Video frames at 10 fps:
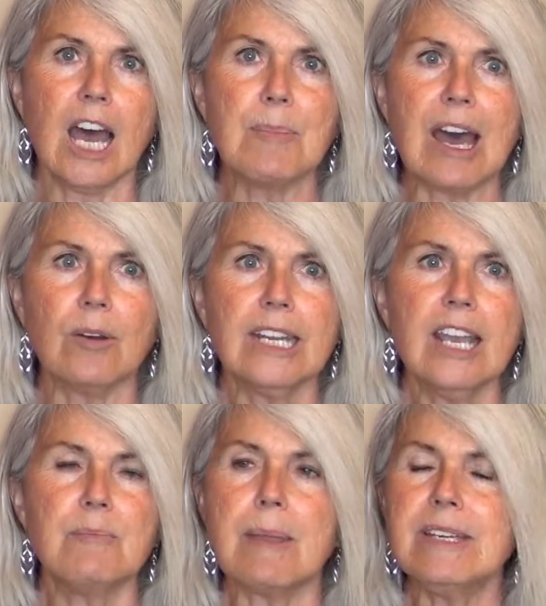about
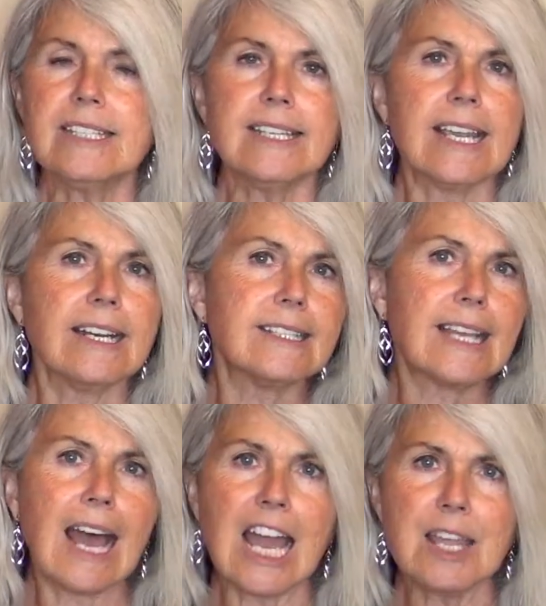maybe just taking a
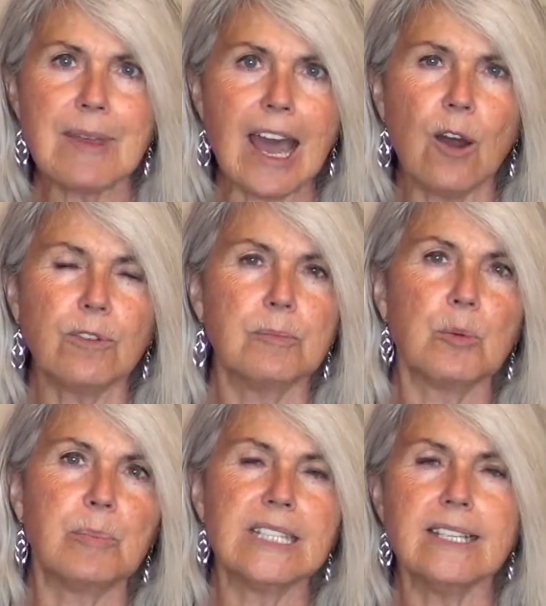time out from
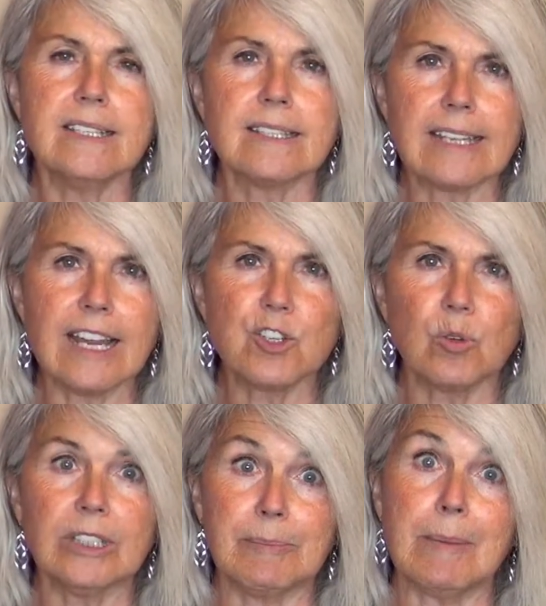your busy
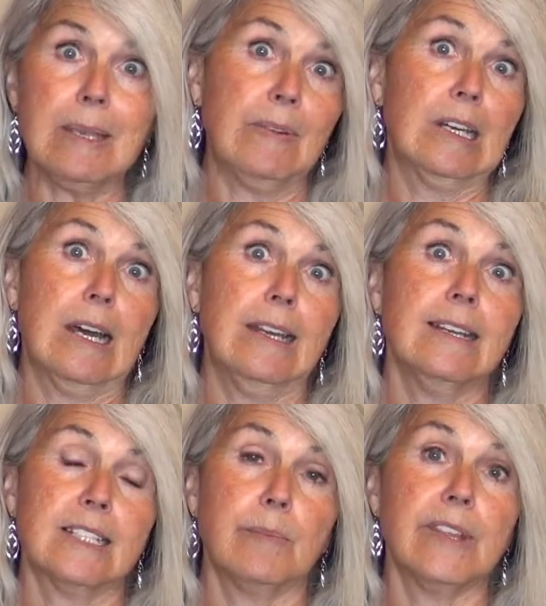schedule, maybe even
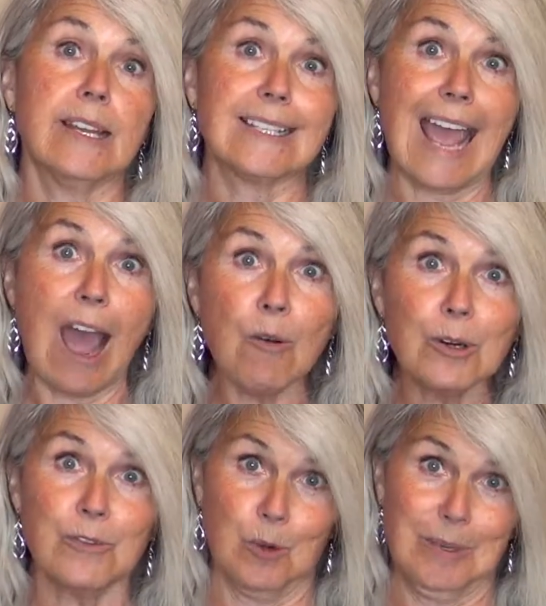cutting some things out
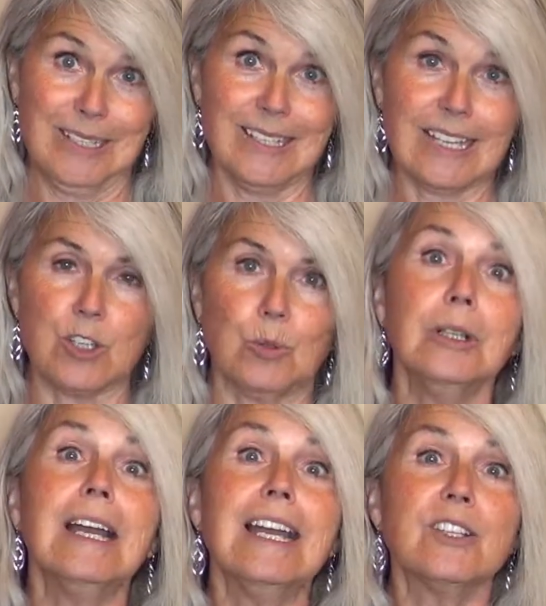of your busy
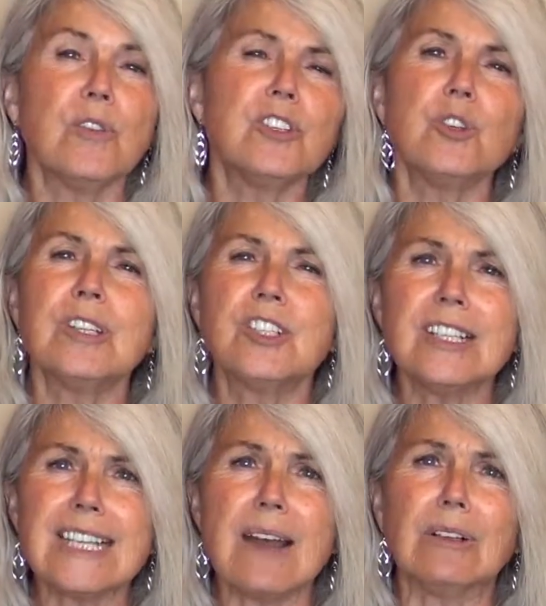schedule so that you could
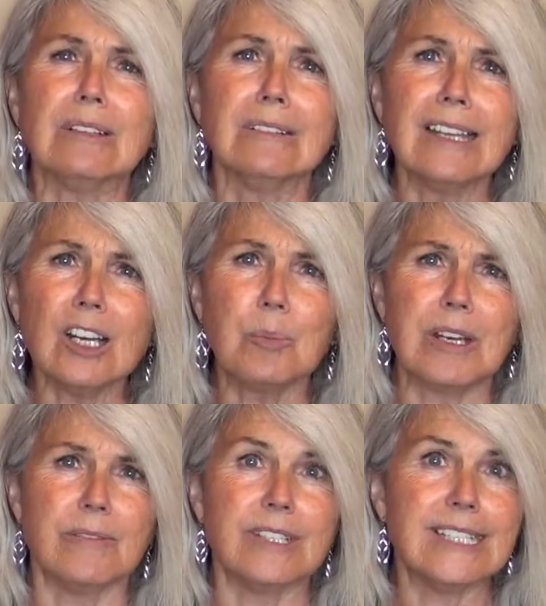just have a little bit
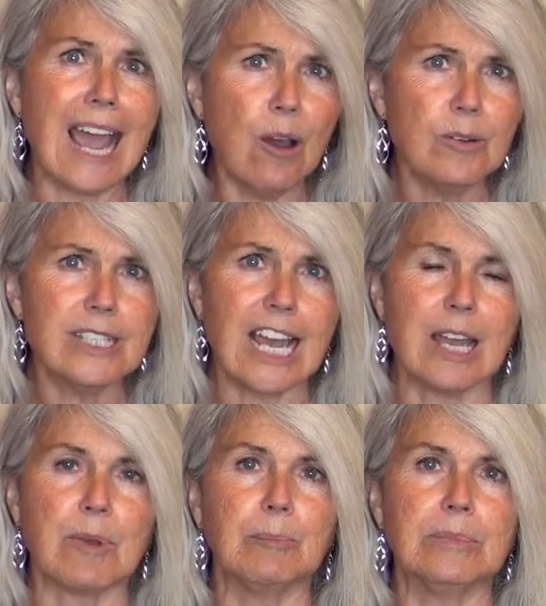of
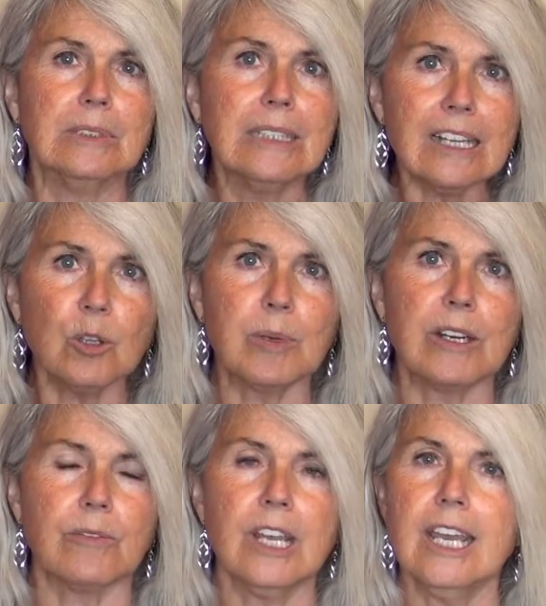downtime, a little bit
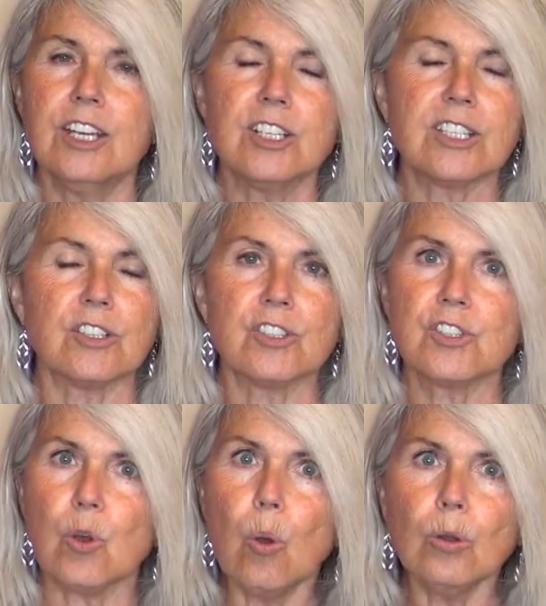of just
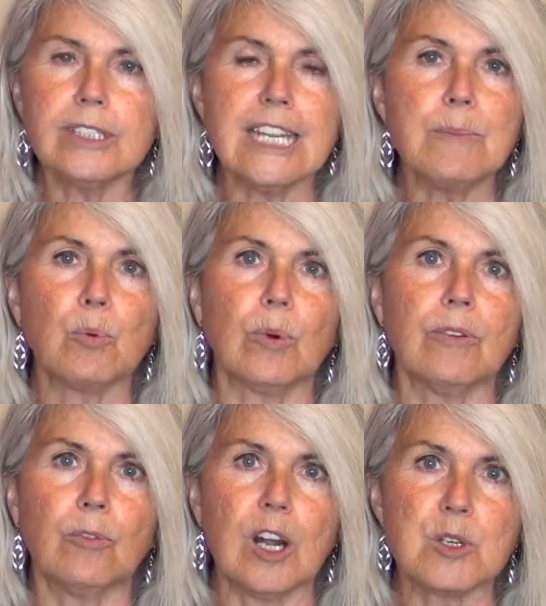soul deep
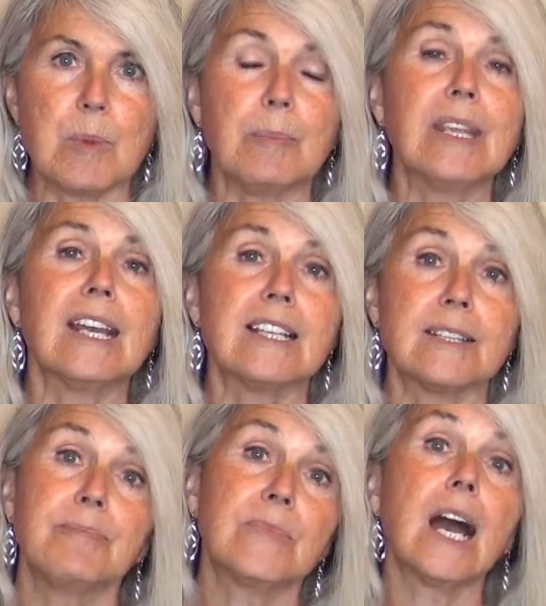refreshment
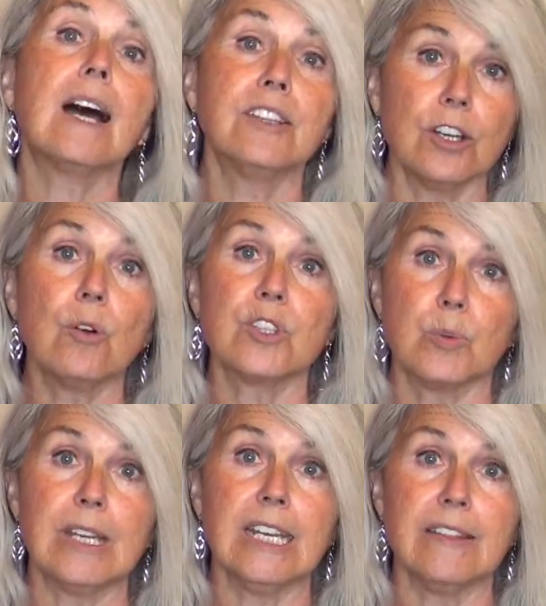because God
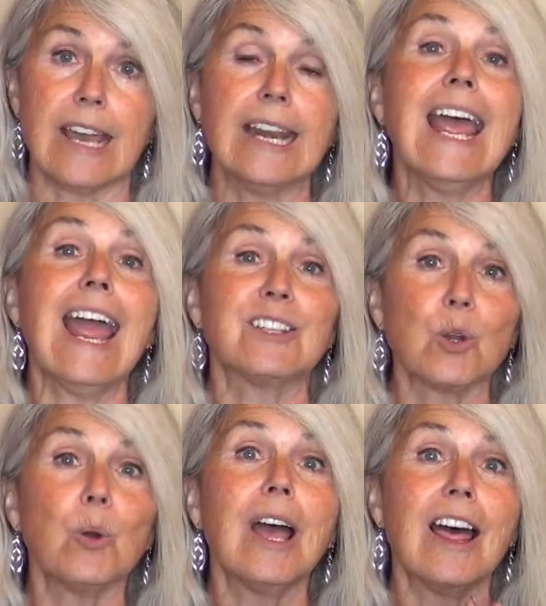knows we need that. And
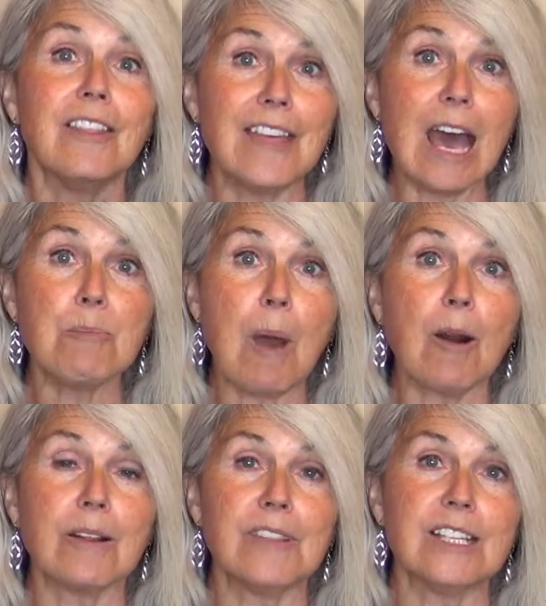so that
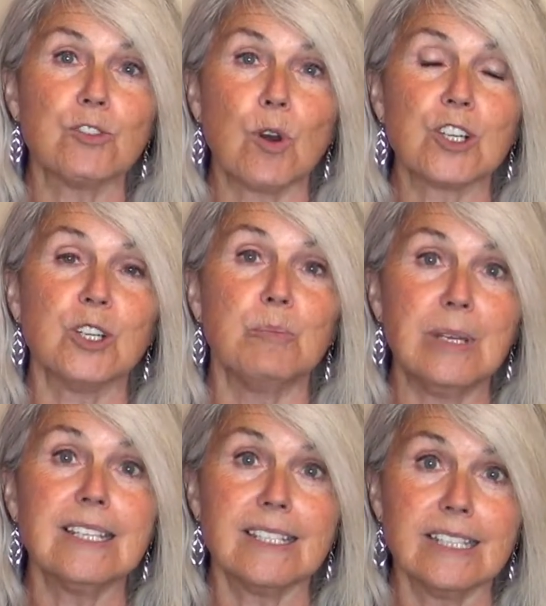part of the instruction,
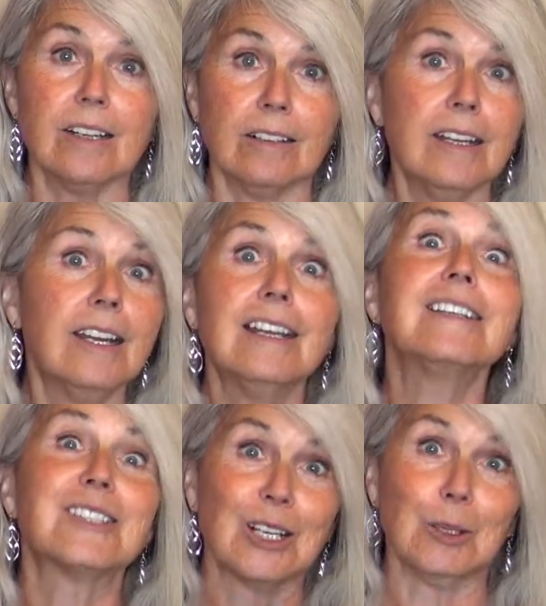be still,
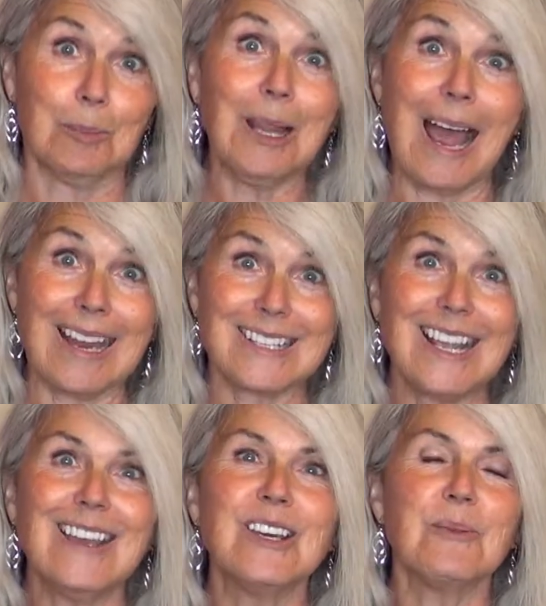still applies,
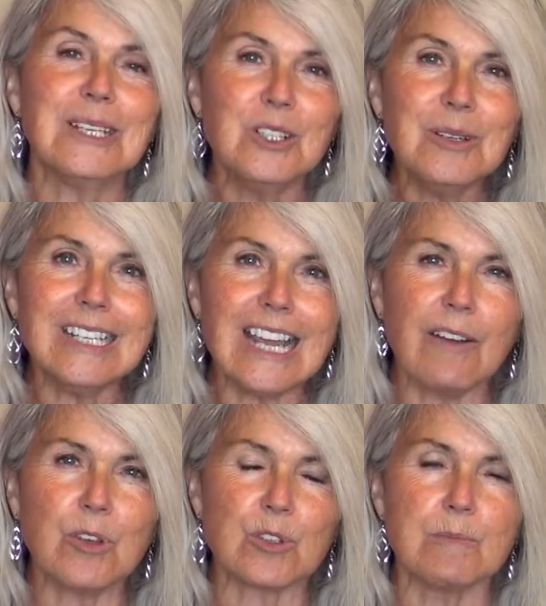that we do need to
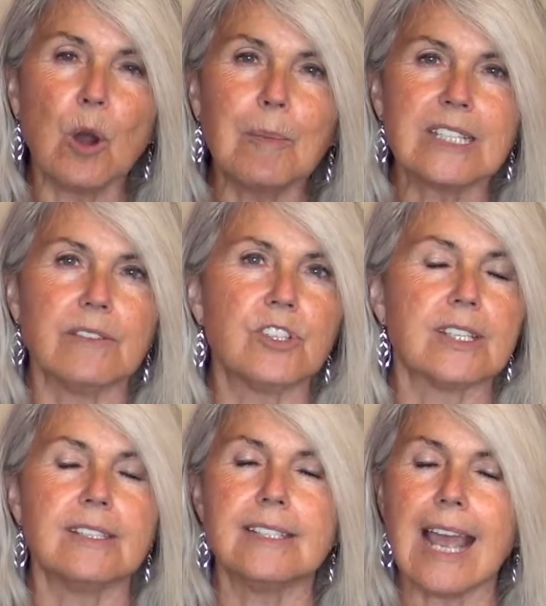have those moments of
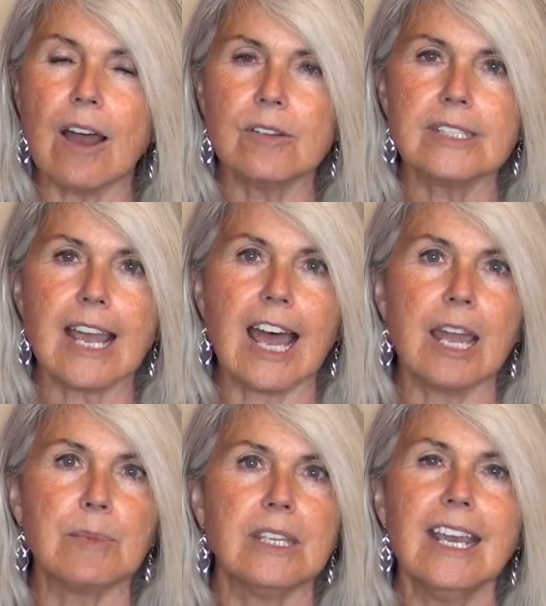just
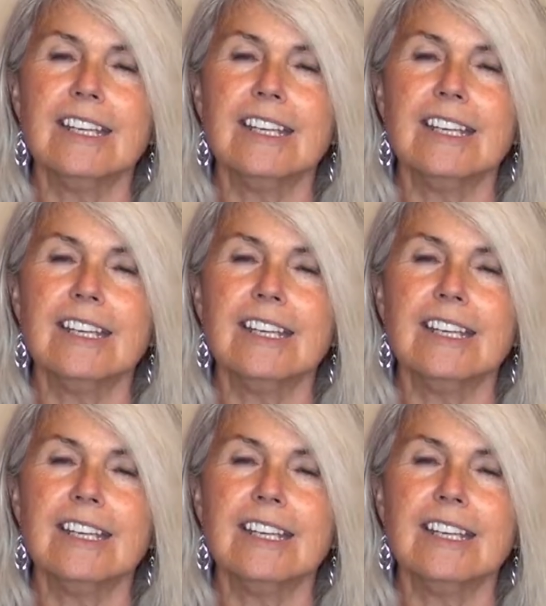downtime